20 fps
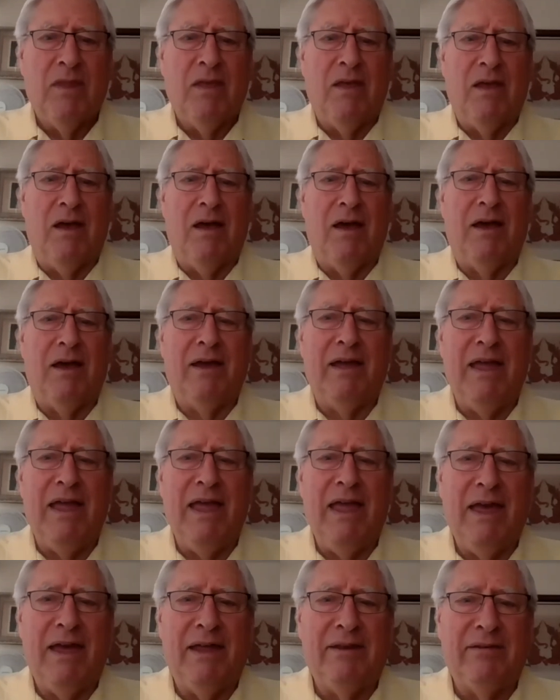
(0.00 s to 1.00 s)

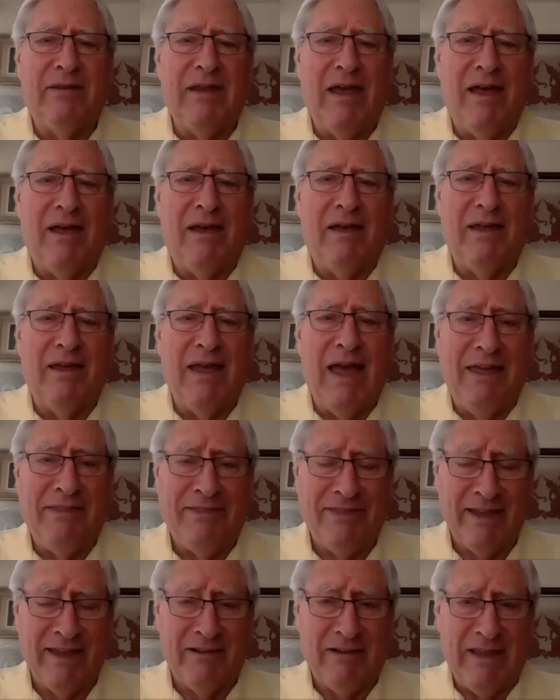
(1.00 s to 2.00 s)
And I
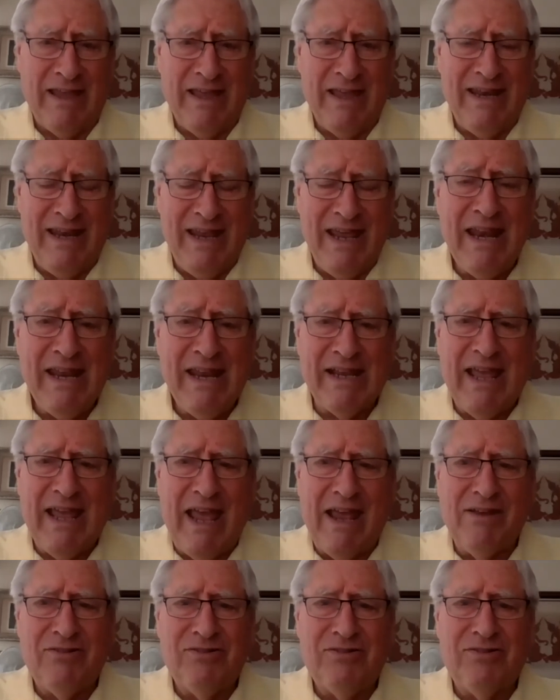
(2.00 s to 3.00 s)
think in any
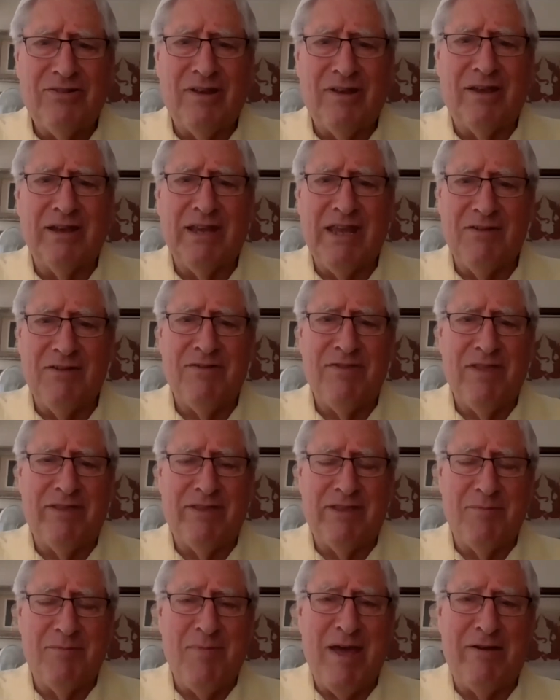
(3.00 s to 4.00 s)
case, given that
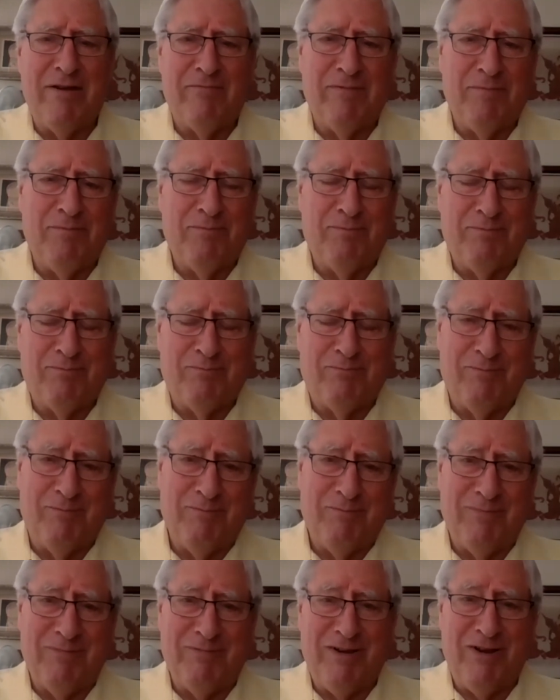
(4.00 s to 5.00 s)
the men,
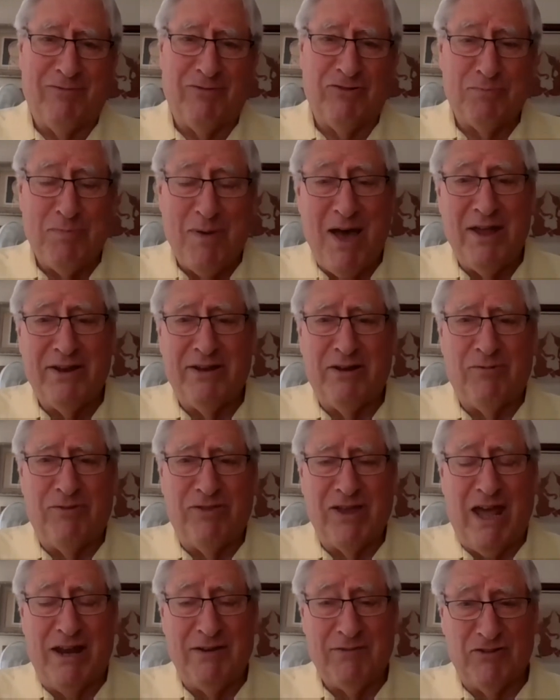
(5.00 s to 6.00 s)
responded with
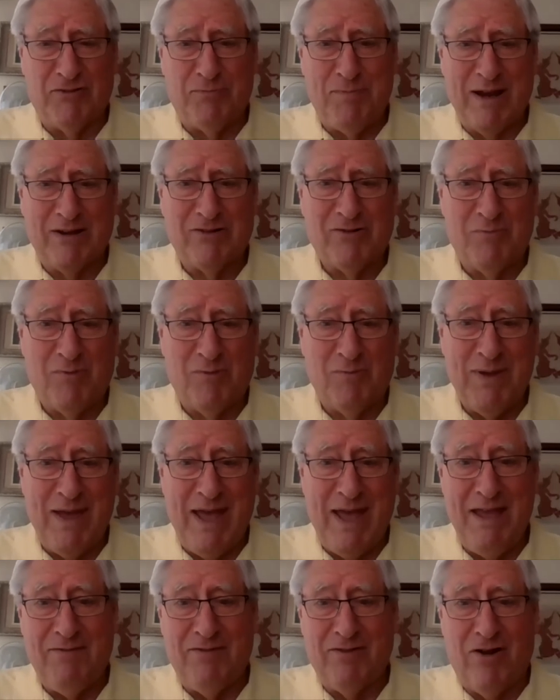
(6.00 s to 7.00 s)
kind of a spectrum of
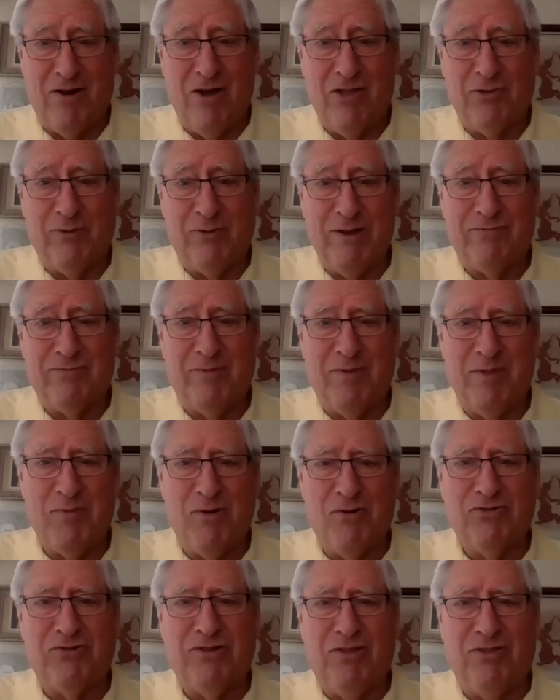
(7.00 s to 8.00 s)
behavior, all the way from the
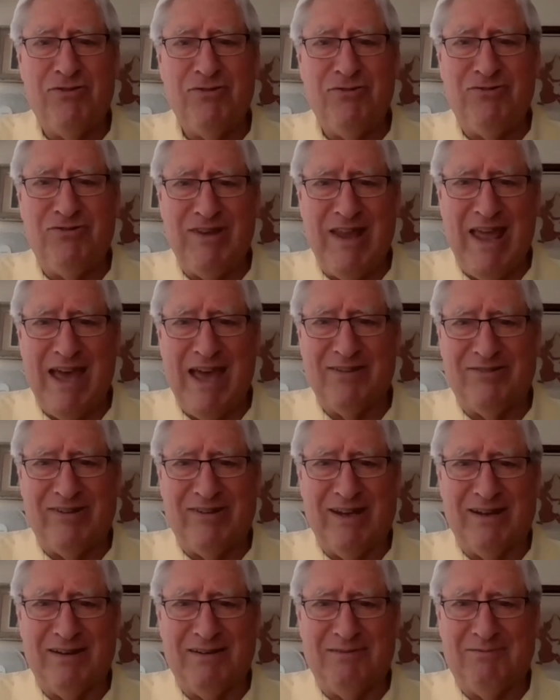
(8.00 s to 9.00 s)
most
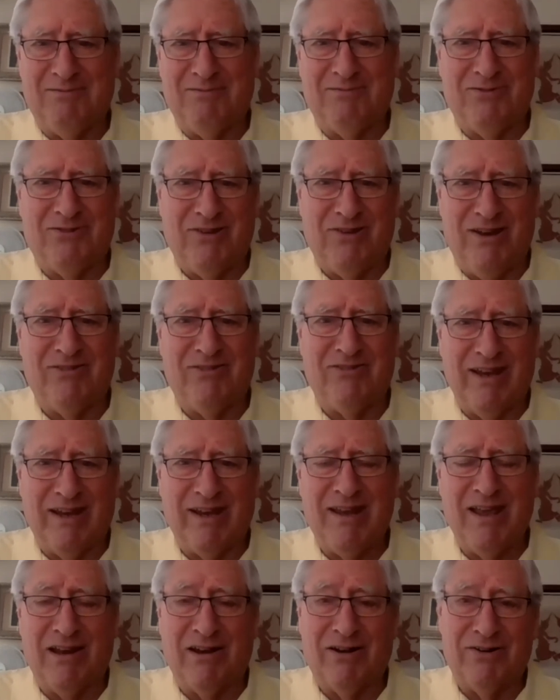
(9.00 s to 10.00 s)
enthusiastic, sadistic
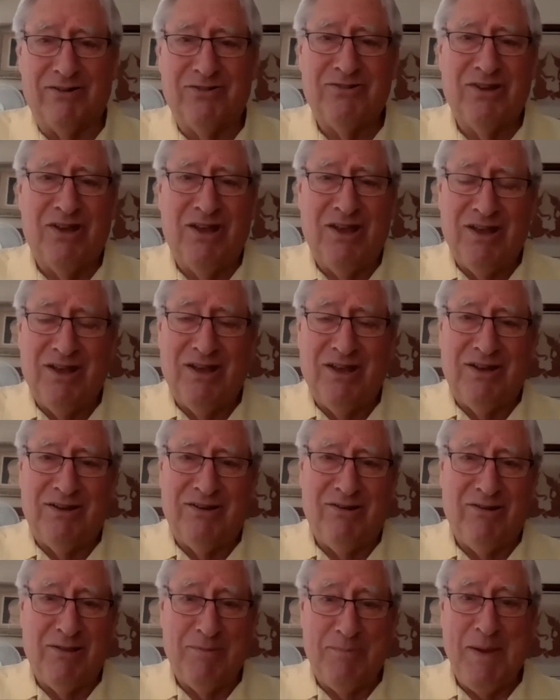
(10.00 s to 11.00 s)
killers
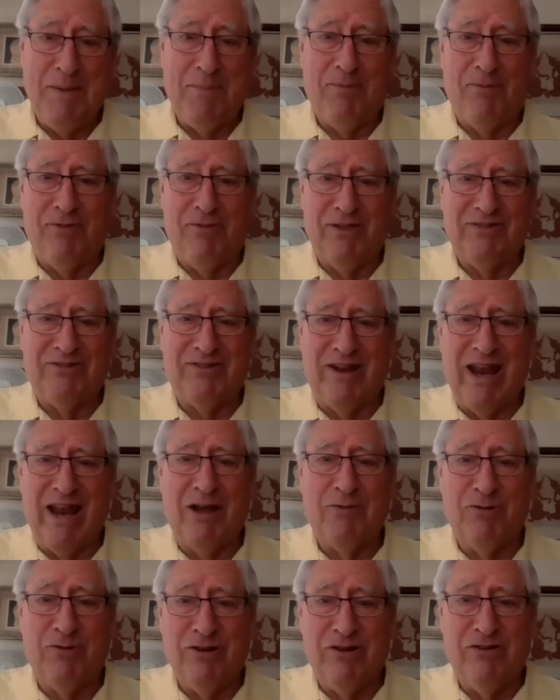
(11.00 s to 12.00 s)
to the people that said I
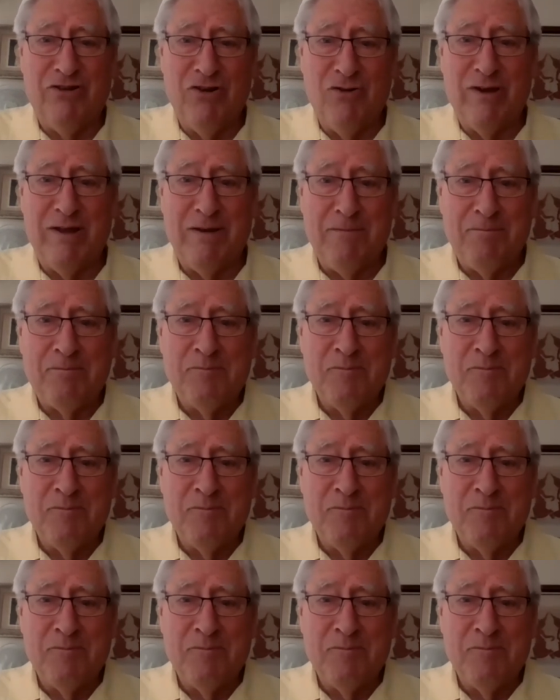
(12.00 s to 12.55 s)
wouldn't do it,